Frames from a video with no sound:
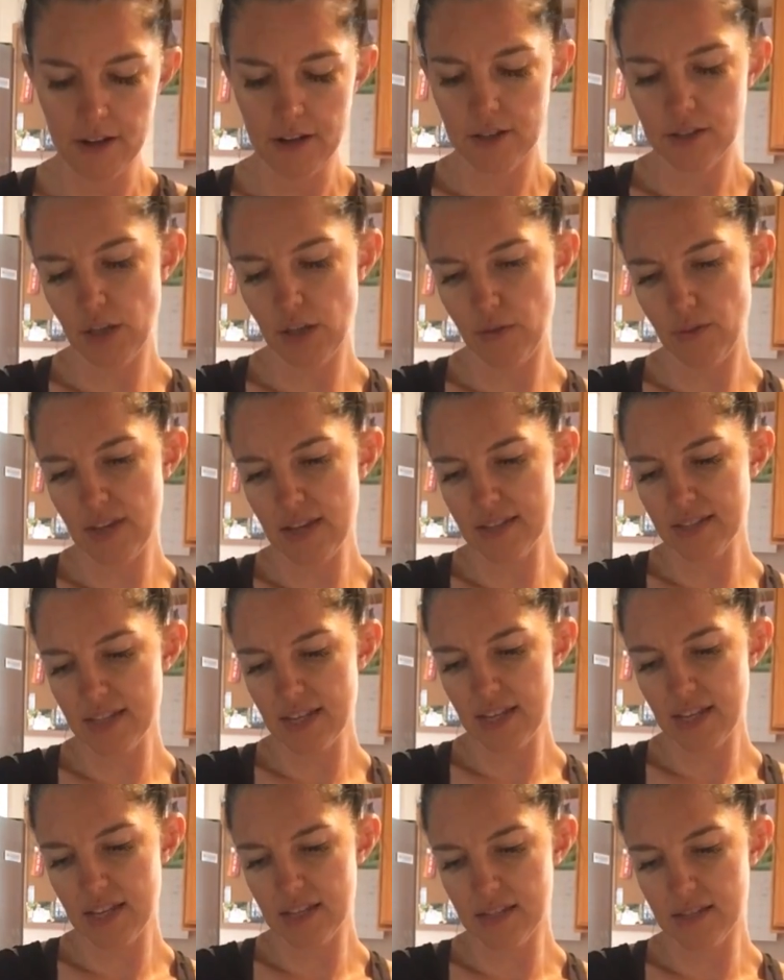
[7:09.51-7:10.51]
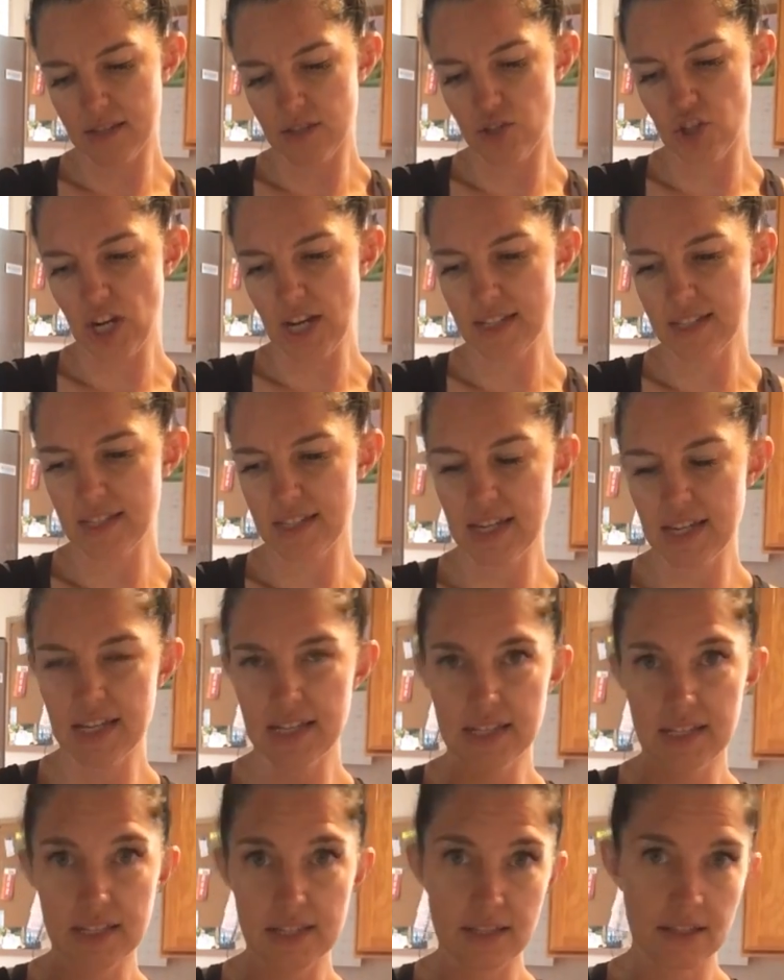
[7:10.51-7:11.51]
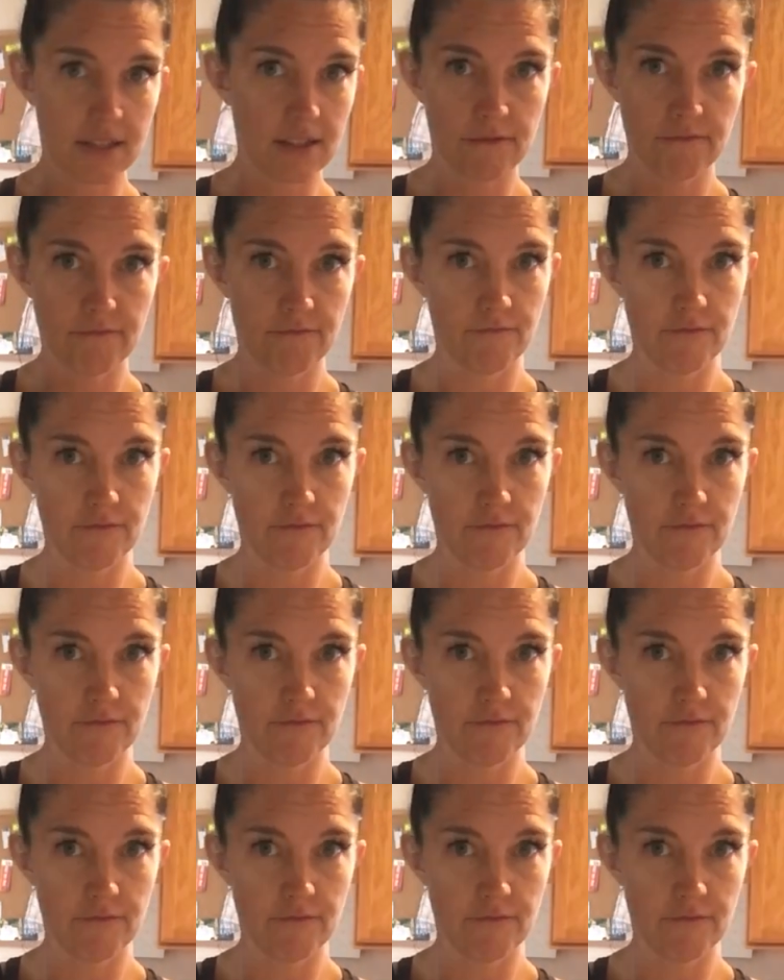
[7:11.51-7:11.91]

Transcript: So this is Justin's